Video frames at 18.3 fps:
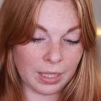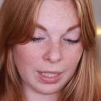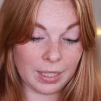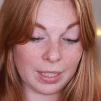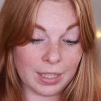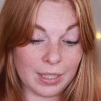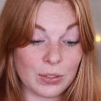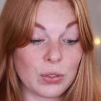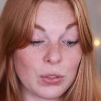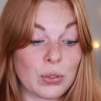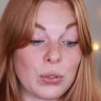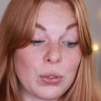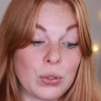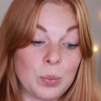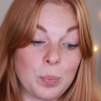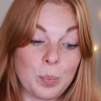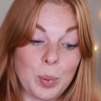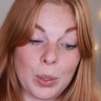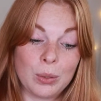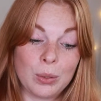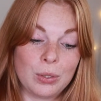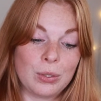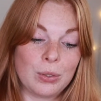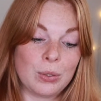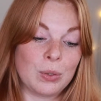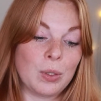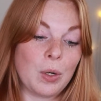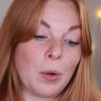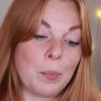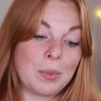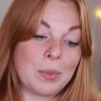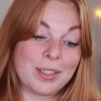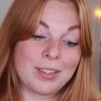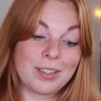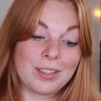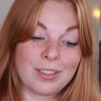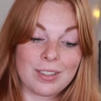It is supposed to
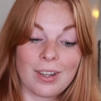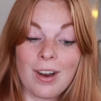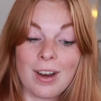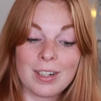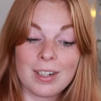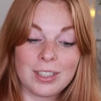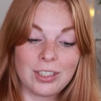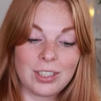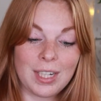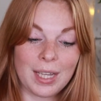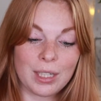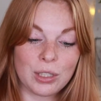massage,